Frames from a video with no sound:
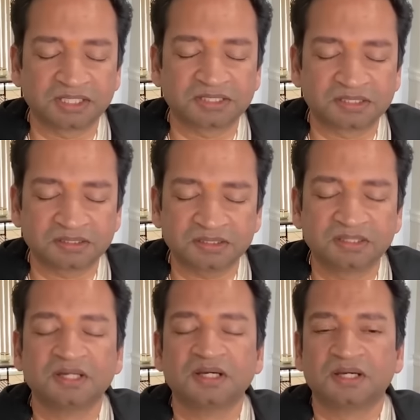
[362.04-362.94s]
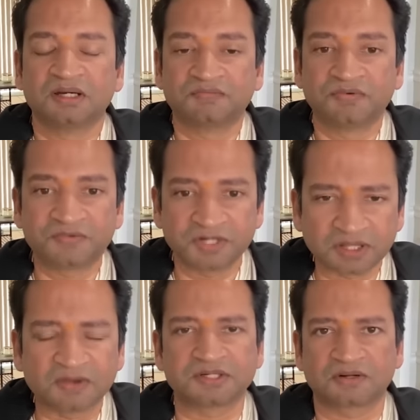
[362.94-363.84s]
least
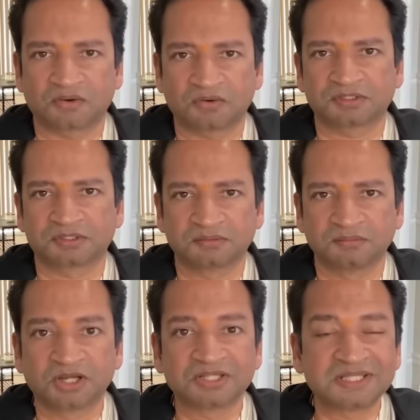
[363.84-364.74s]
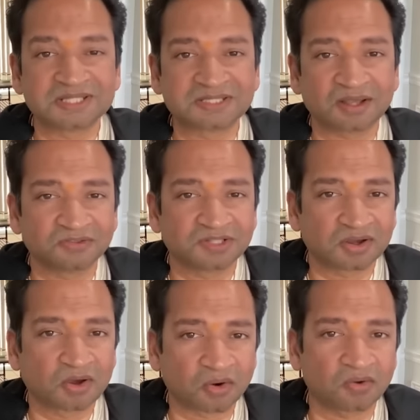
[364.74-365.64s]
50,000 crores, because
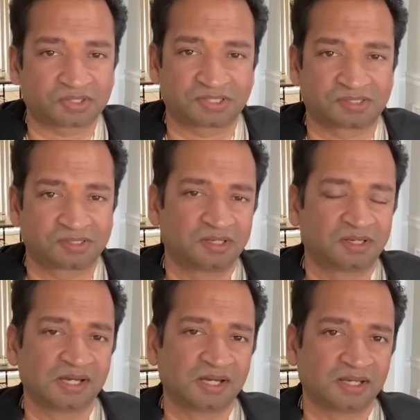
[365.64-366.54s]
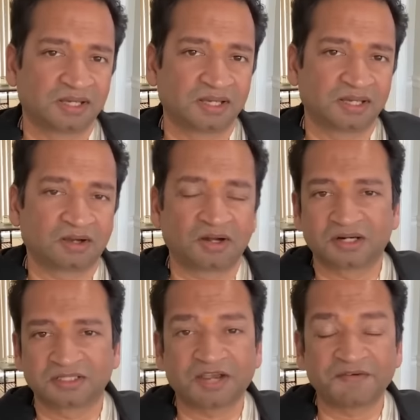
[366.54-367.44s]
6,000 crores
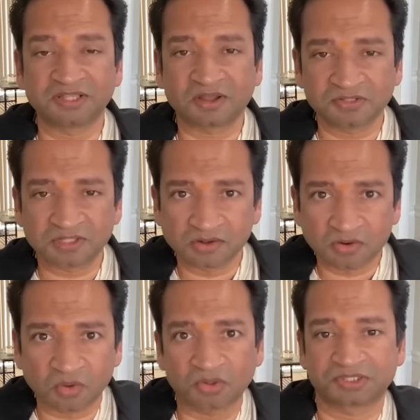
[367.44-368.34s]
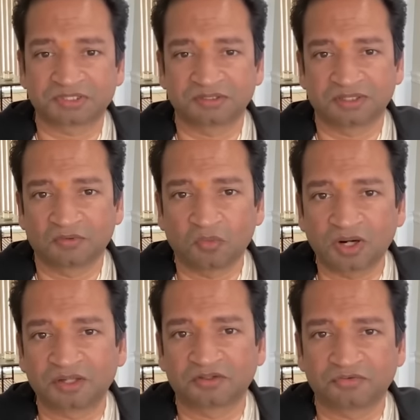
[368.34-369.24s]
or 7,000 crores
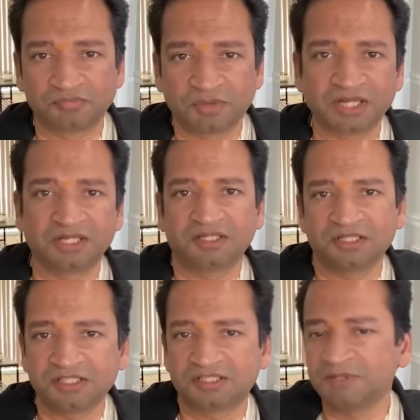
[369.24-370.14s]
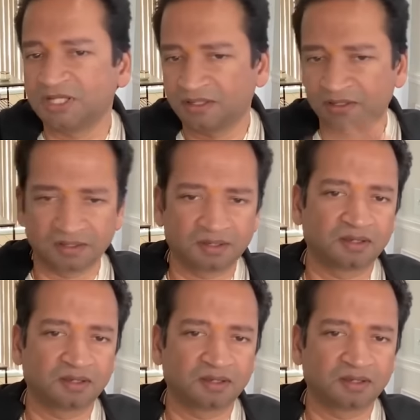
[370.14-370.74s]
worth of money is being